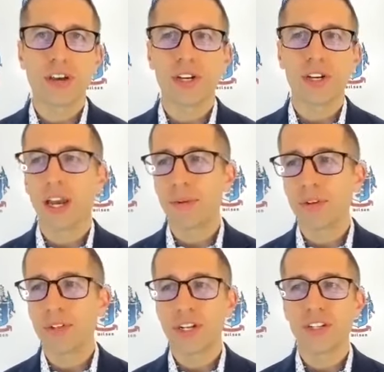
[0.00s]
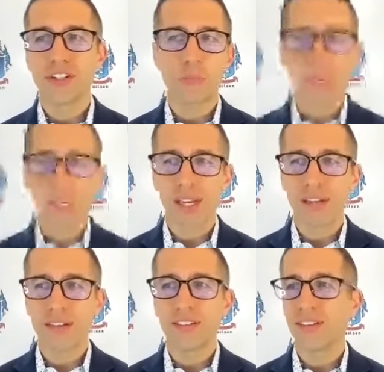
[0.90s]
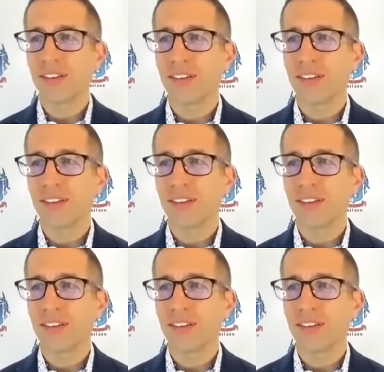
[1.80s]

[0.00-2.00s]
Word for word: 79% split.